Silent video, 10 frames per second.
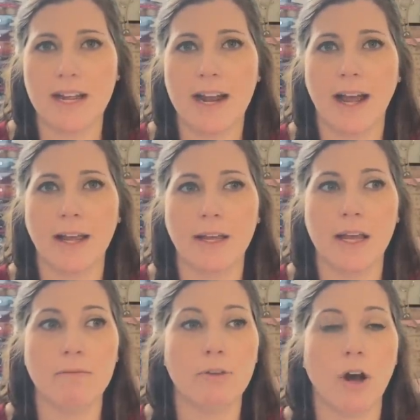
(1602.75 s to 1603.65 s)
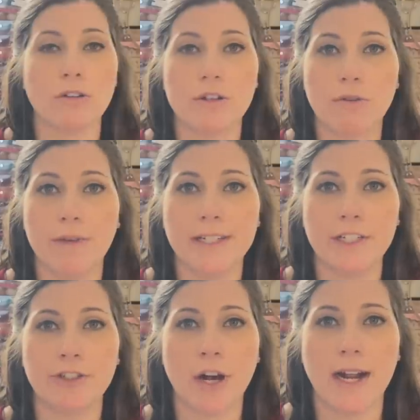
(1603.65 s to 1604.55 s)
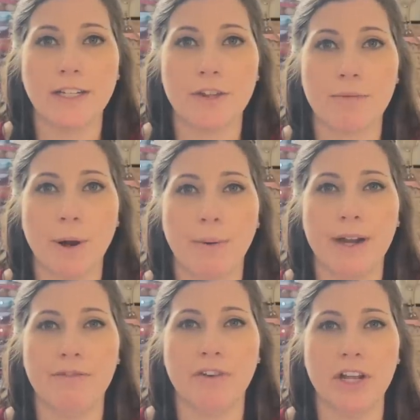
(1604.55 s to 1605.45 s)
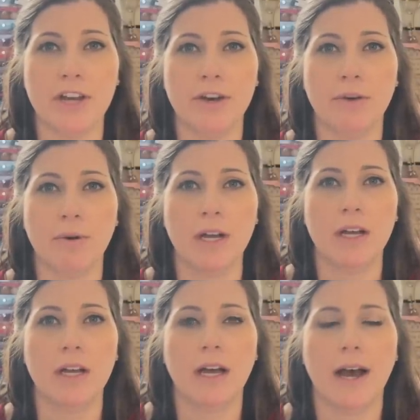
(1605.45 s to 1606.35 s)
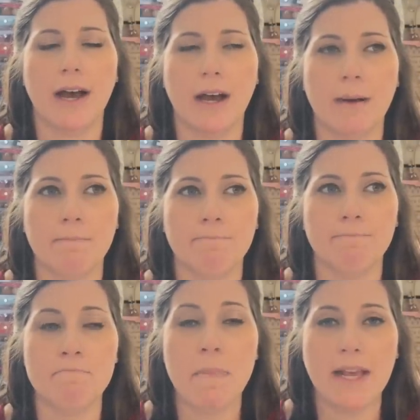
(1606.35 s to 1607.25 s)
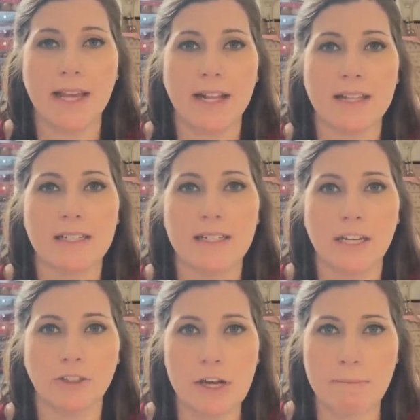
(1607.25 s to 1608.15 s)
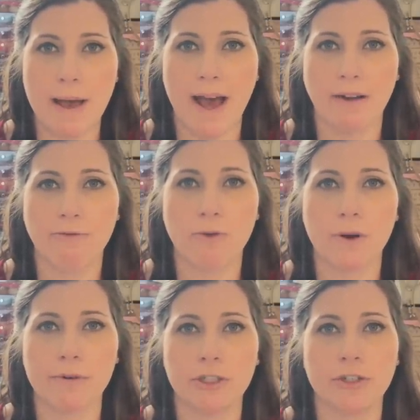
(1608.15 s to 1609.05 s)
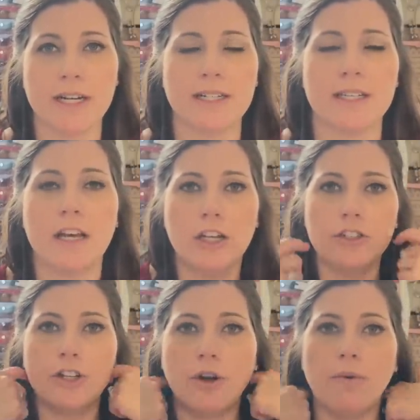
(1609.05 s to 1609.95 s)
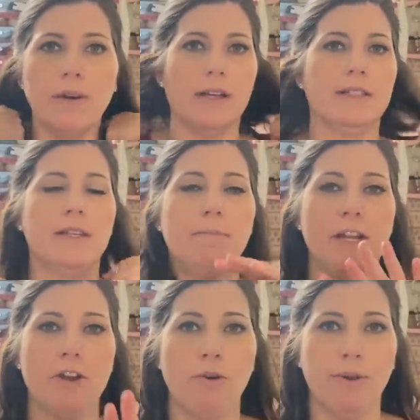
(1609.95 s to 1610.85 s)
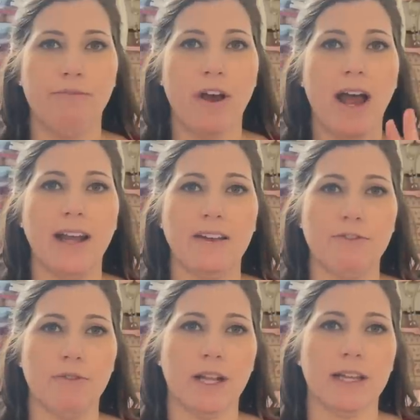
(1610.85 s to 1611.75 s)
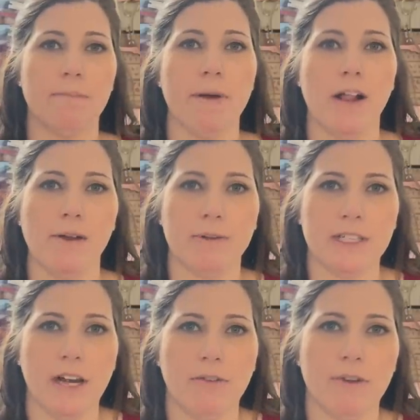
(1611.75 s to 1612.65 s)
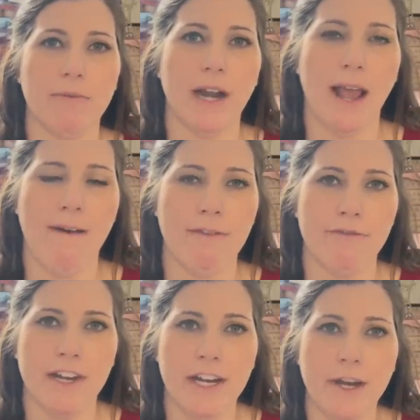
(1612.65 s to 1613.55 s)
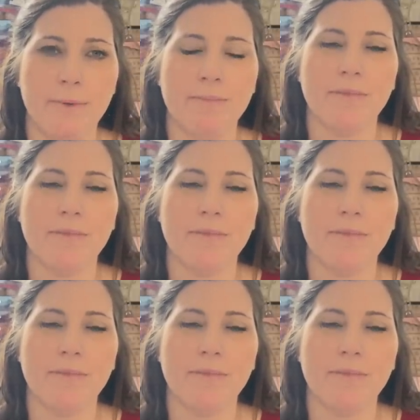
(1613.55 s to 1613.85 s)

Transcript: And I am also going to try to throw in a video um, making the stitching mat for retreats. So to be notified, if you click the bell, it will tell you when I have a video.